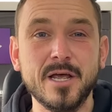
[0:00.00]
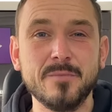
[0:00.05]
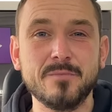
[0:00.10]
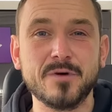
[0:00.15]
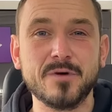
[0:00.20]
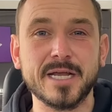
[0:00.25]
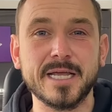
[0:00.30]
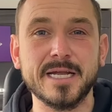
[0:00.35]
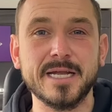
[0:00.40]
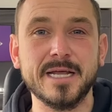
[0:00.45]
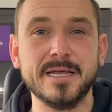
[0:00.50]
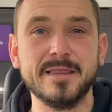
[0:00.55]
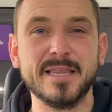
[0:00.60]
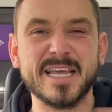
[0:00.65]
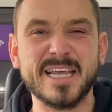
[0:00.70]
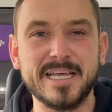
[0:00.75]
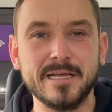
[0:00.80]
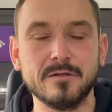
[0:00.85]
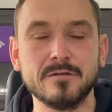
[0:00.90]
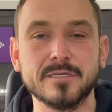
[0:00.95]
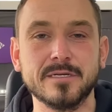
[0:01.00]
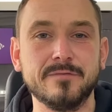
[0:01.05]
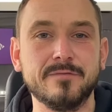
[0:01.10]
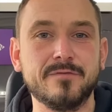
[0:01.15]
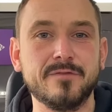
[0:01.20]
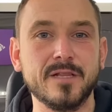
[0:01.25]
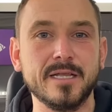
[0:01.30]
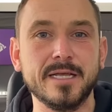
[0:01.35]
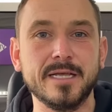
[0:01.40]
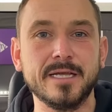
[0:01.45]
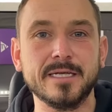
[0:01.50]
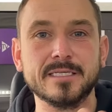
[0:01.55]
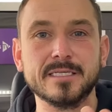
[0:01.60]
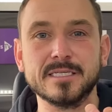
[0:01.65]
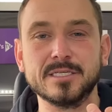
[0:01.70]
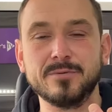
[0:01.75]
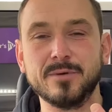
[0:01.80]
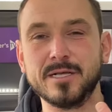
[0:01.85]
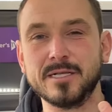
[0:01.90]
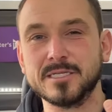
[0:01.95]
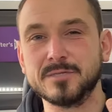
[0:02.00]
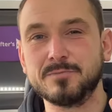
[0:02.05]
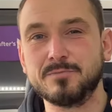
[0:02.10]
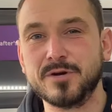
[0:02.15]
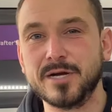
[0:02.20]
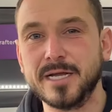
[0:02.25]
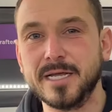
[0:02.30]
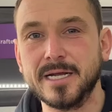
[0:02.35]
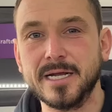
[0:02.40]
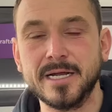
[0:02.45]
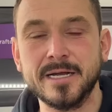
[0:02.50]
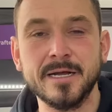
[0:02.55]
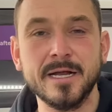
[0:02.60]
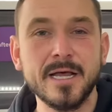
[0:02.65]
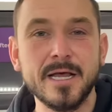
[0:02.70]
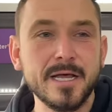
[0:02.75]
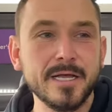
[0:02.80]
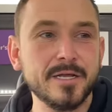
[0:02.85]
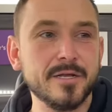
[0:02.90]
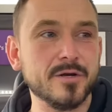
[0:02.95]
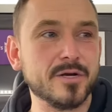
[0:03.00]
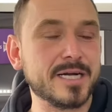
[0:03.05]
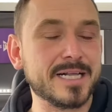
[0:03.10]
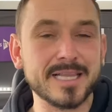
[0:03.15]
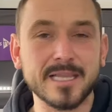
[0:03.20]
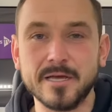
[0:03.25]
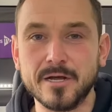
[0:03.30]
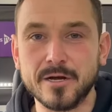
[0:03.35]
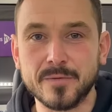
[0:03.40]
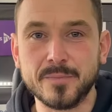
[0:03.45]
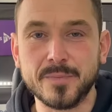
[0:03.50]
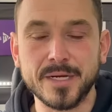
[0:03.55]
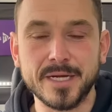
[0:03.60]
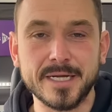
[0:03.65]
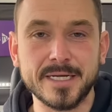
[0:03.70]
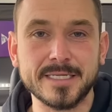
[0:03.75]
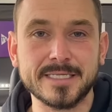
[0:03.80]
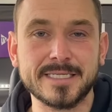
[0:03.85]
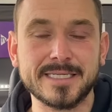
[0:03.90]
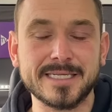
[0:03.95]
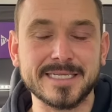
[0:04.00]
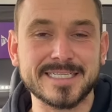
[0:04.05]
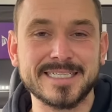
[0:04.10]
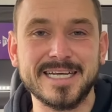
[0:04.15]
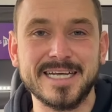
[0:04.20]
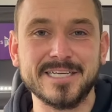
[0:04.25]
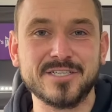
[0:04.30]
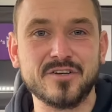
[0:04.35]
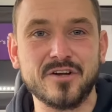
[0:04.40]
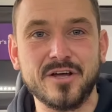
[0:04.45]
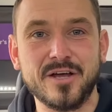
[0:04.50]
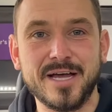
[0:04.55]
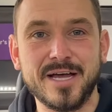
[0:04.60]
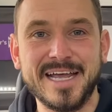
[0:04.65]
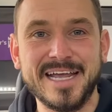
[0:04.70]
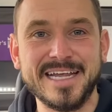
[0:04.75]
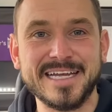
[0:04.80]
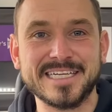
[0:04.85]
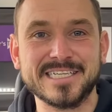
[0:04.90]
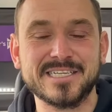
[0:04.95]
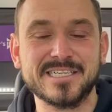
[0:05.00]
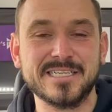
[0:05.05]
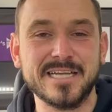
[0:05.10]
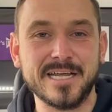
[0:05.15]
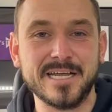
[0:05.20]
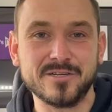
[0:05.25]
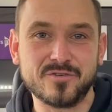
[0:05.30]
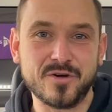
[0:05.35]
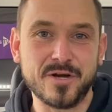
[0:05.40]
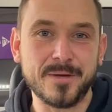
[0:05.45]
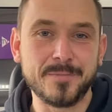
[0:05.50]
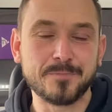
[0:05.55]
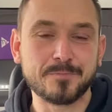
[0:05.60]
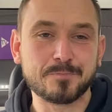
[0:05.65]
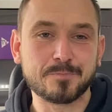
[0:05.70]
bringing in the gilding flakes as well as bringing in your glitter pastes, etc, etc.